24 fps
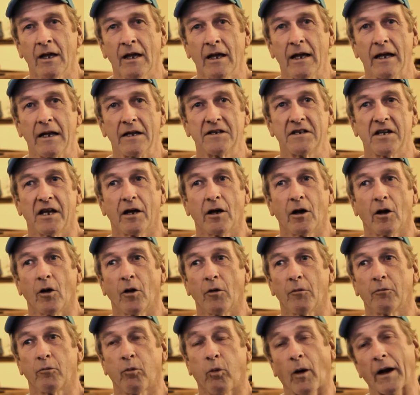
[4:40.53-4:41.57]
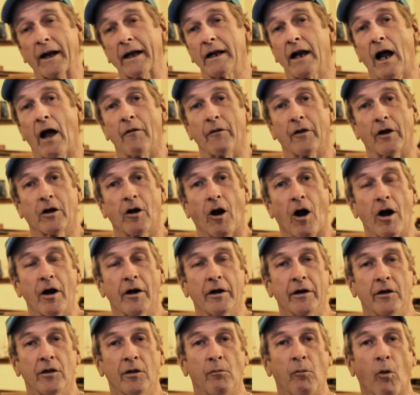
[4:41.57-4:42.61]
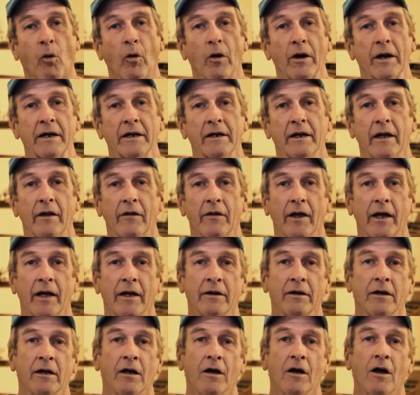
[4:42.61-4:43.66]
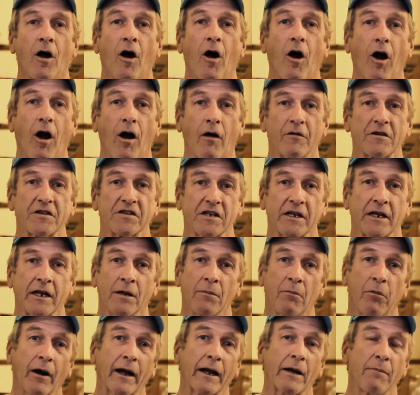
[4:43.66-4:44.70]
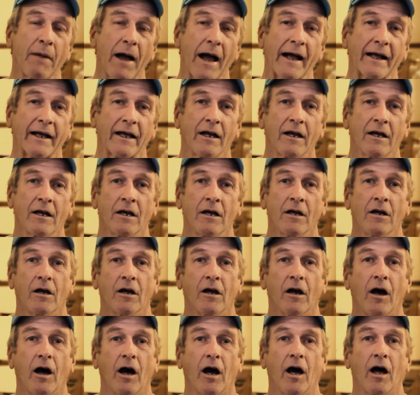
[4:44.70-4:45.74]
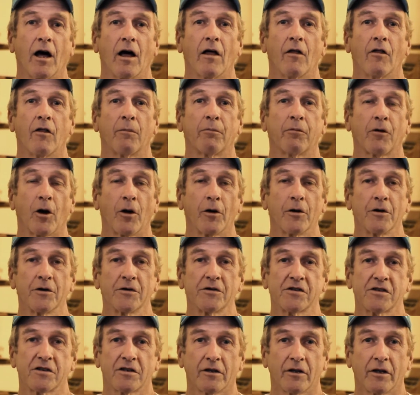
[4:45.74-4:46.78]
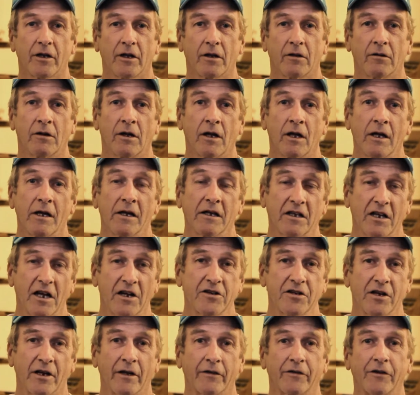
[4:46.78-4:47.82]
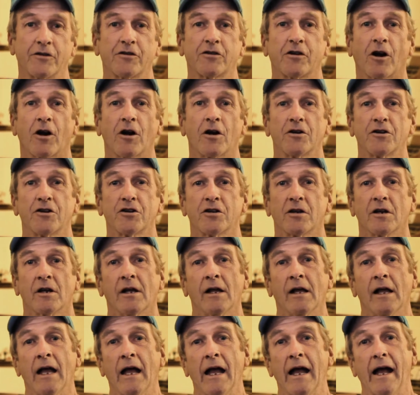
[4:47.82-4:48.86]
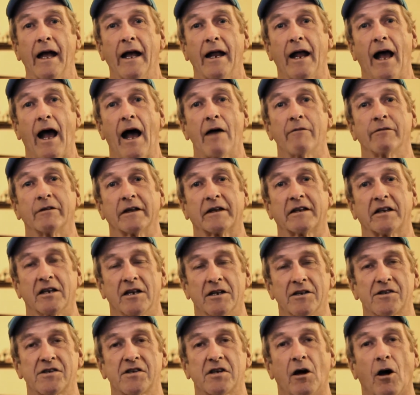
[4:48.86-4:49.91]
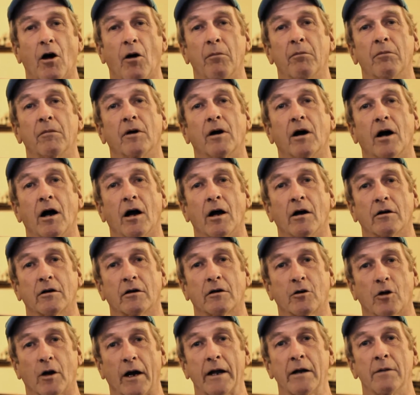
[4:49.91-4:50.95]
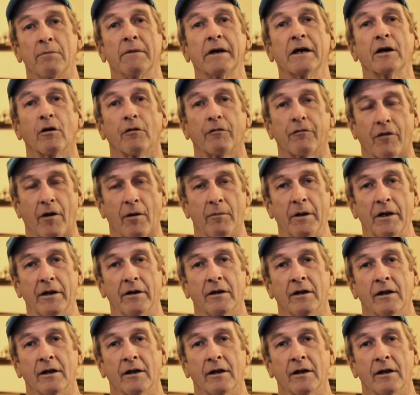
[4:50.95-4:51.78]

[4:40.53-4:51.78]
entailed working out in the garden in the morning and then harvesting and bringing back the produce to the kitchen at the church and having the kids help create a meal from it.